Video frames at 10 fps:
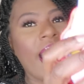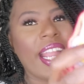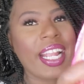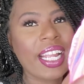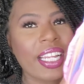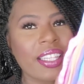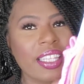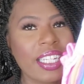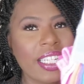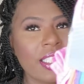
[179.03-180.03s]

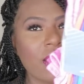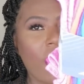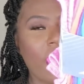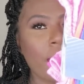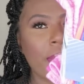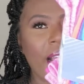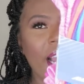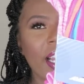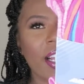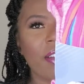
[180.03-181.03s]
And these are
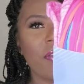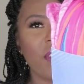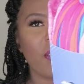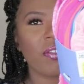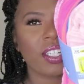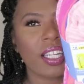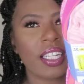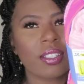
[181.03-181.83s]
by Avia